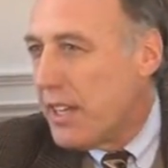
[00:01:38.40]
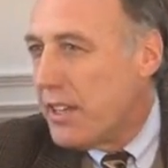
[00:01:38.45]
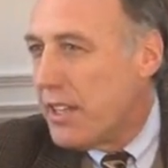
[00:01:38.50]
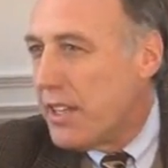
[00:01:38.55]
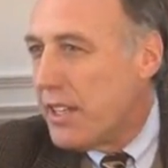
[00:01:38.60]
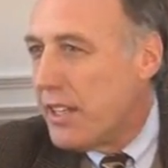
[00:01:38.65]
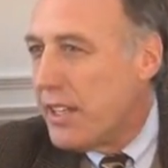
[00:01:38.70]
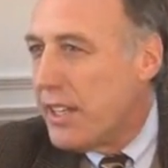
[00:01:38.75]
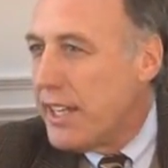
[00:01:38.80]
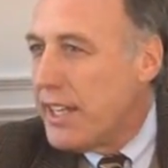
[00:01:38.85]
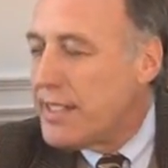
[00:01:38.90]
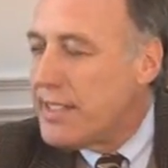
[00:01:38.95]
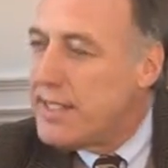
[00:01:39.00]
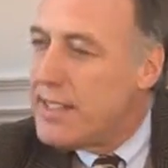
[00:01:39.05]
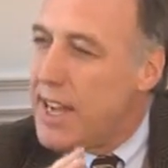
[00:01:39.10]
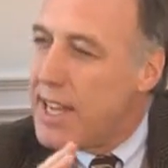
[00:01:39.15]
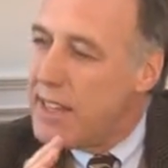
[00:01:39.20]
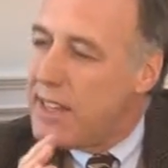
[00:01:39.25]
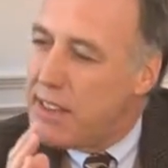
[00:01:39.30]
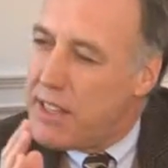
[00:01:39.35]
That it's
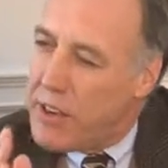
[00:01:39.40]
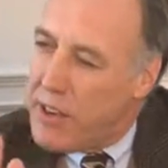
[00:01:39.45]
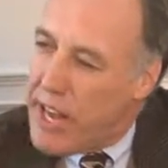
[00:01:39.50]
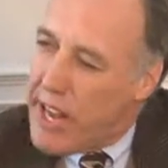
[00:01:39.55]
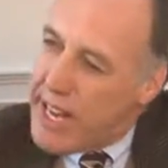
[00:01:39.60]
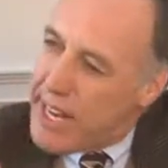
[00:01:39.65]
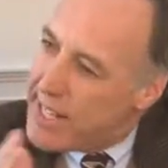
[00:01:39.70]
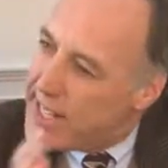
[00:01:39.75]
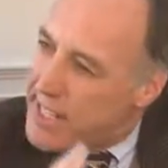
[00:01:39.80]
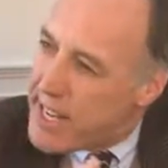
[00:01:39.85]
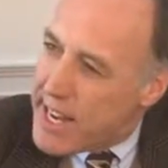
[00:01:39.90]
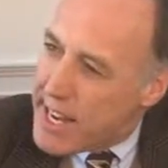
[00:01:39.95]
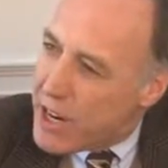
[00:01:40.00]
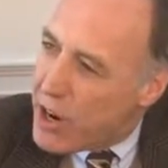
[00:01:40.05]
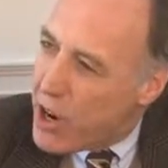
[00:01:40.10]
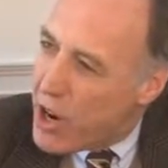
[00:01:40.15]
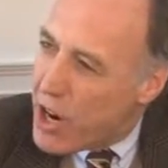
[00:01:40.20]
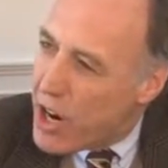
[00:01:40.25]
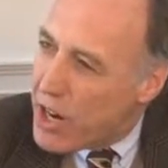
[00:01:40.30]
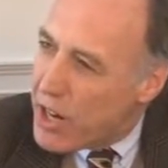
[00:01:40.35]
not that they're
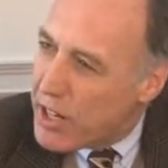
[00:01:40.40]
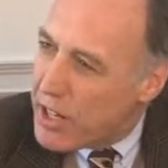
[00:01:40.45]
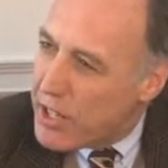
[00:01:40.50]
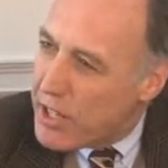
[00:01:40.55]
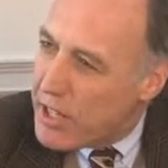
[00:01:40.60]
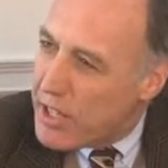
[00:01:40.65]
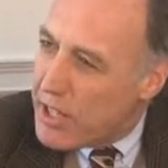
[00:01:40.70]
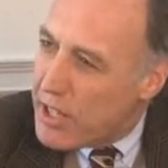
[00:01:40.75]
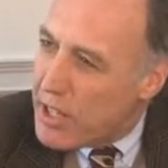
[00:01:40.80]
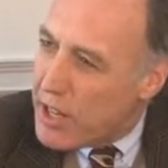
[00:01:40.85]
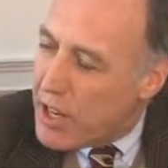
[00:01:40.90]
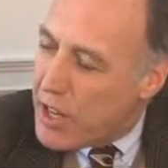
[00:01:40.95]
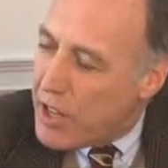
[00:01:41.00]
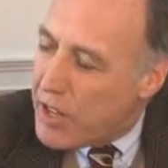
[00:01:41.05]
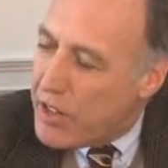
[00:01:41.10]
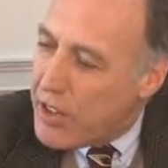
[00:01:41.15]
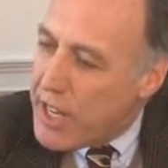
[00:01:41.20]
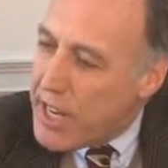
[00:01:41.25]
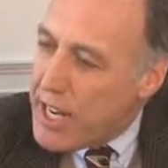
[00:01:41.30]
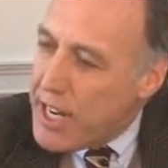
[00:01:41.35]
anti-car,
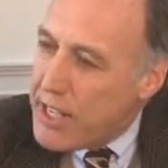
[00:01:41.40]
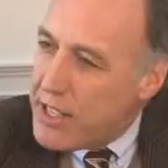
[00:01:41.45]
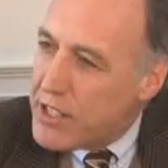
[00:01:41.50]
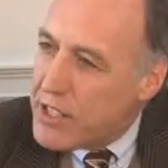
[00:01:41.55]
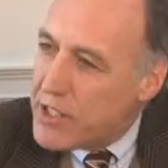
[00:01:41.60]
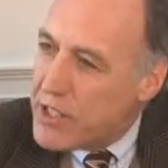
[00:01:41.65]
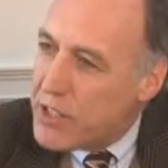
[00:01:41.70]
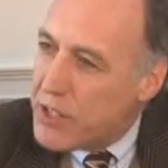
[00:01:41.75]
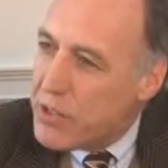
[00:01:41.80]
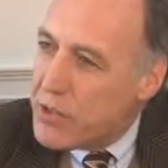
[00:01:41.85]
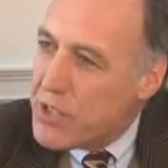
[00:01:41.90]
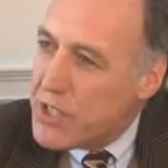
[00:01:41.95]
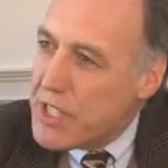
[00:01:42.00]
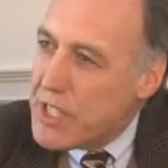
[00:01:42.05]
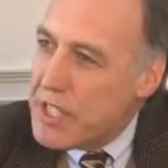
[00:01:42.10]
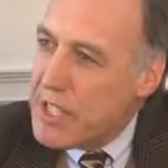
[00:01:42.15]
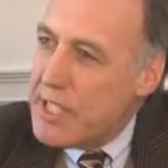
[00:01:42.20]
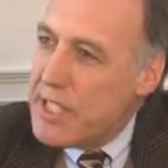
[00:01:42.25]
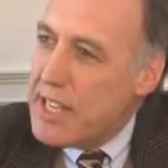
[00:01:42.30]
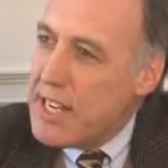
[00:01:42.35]
they just don't
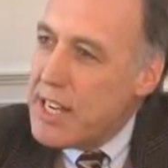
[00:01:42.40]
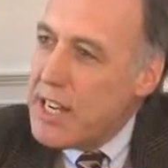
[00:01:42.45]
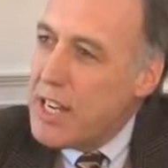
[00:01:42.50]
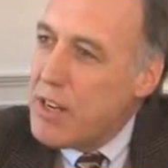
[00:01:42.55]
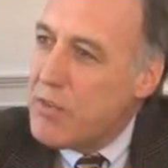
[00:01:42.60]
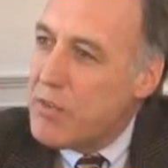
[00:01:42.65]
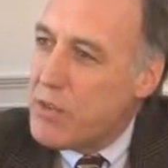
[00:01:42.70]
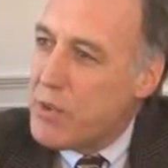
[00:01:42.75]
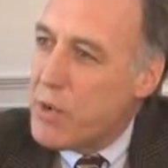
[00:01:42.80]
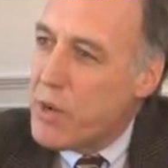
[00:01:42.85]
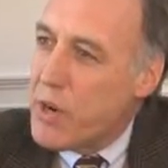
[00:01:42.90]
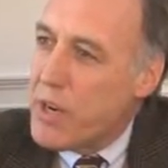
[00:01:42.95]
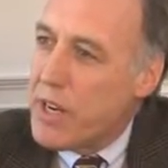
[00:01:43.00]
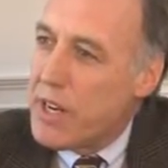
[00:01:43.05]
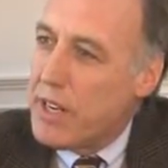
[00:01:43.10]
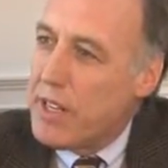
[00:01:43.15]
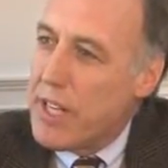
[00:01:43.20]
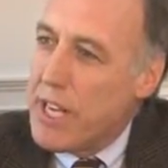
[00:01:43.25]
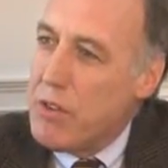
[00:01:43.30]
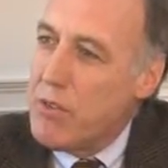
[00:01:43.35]
see the need for
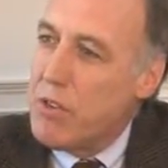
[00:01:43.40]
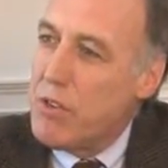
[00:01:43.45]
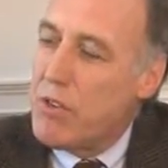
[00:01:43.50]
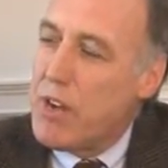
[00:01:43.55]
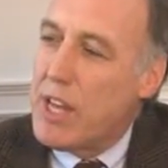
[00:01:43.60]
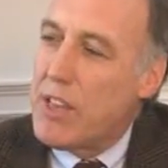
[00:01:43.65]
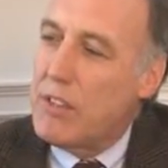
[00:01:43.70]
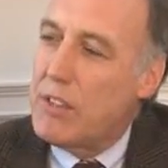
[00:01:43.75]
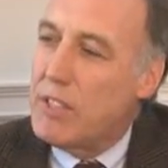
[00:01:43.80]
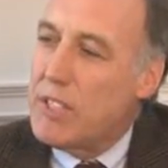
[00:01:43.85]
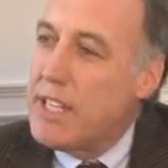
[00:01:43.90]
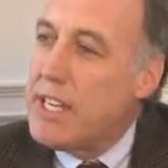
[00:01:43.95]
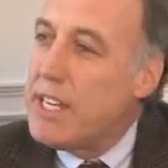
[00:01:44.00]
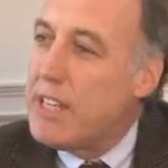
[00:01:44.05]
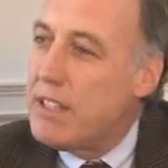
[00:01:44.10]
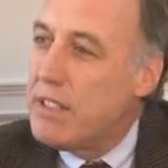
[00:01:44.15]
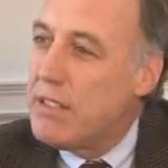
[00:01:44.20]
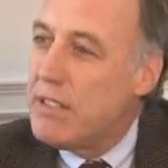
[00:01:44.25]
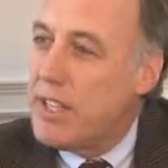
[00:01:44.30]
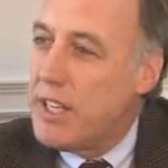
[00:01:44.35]
it. They would rather
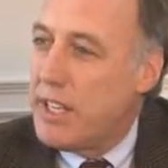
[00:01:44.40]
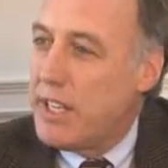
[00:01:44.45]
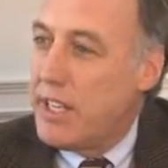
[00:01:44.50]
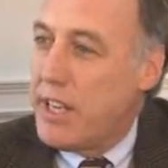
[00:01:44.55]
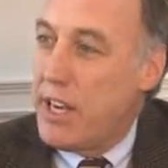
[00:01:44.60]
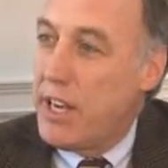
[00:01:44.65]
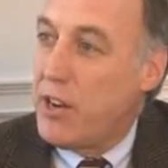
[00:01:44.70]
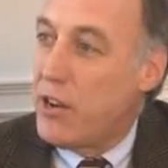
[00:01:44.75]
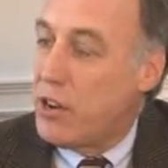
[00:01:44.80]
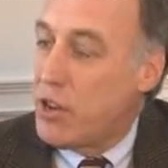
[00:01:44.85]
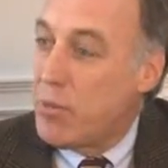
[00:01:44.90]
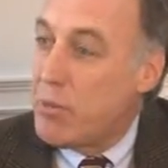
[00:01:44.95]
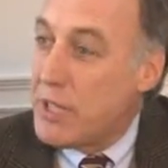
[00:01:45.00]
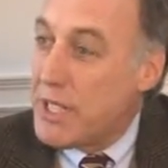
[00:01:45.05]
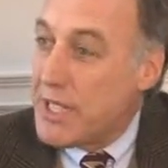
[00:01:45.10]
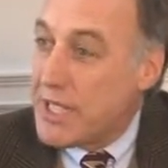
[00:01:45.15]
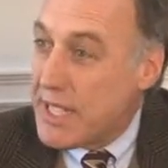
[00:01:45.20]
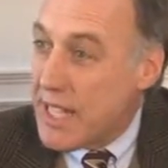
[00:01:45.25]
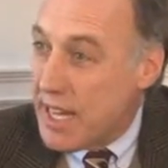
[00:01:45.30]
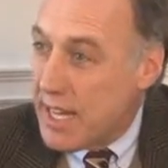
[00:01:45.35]
live in an
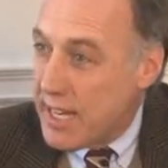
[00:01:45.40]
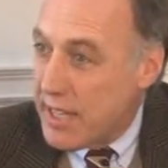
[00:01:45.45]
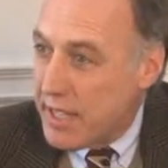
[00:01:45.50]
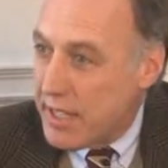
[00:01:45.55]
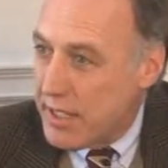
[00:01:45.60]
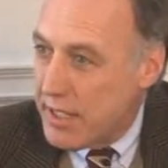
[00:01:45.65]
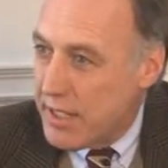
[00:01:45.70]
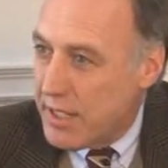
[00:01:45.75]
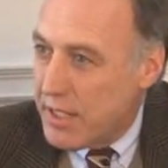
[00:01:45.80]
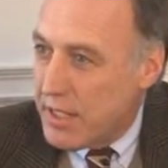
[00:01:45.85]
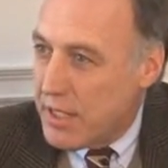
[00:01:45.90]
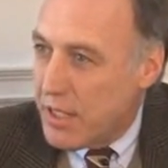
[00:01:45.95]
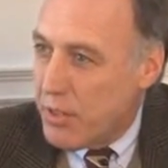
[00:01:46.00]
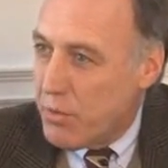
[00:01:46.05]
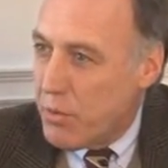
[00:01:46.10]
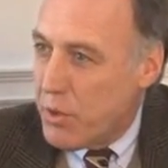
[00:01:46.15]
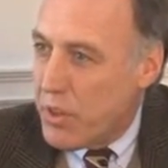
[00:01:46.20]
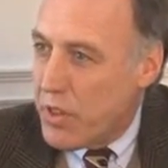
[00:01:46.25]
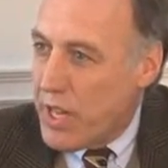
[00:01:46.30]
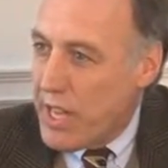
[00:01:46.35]
urban setting
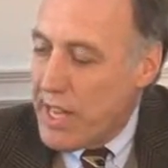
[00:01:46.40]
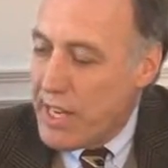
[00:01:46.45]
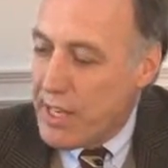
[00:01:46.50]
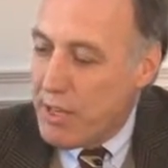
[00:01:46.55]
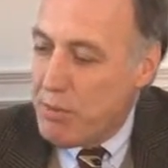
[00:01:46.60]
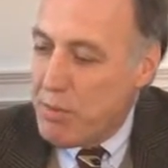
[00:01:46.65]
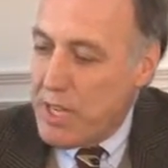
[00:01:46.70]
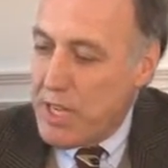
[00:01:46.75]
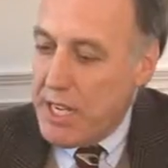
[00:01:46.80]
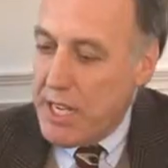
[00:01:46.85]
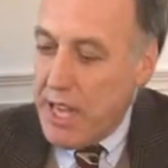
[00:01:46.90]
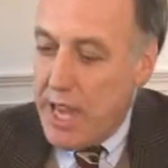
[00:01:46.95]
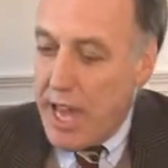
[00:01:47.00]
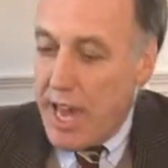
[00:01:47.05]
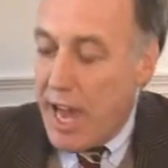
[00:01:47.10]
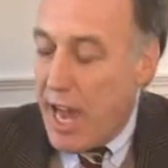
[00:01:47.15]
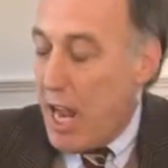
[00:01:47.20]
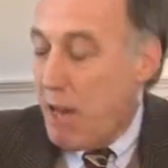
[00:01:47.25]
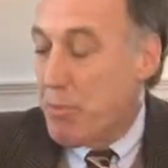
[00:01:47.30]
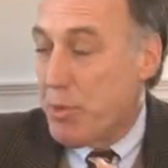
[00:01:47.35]
where they can be
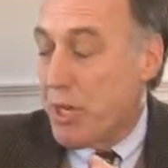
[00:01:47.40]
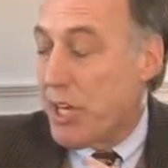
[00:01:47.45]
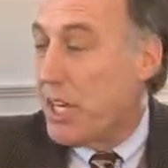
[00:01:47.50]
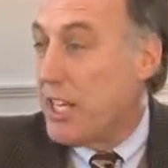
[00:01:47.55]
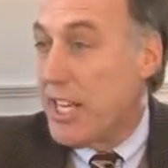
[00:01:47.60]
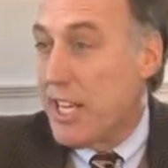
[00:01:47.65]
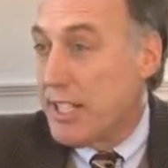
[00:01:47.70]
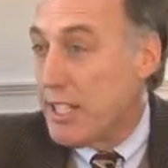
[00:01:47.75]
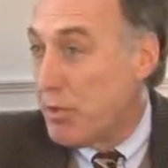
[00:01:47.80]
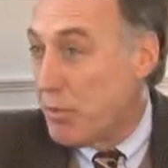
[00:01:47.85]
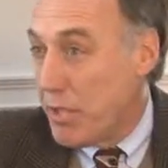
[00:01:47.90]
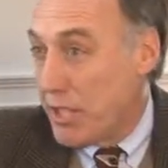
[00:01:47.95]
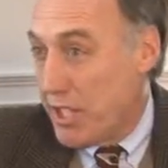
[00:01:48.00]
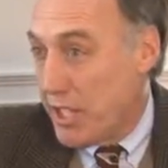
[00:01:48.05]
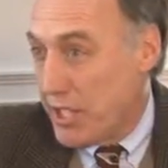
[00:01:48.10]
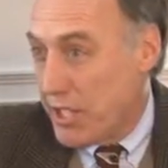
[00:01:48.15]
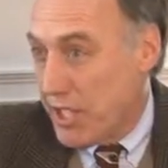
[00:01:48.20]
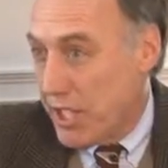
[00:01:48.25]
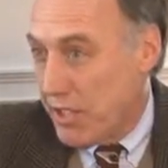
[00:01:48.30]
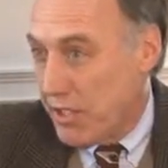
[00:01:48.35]
hyper-connected with
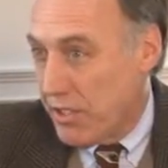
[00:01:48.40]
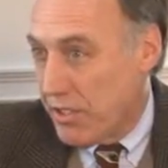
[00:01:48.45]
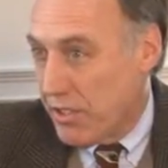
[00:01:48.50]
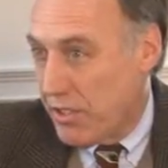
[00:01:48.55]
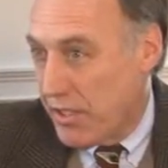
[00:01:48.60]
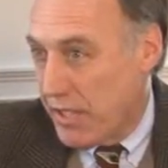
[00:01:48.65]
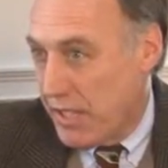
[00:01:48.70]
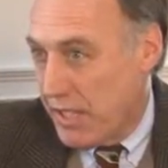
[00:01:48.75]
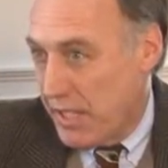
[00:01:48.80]
each other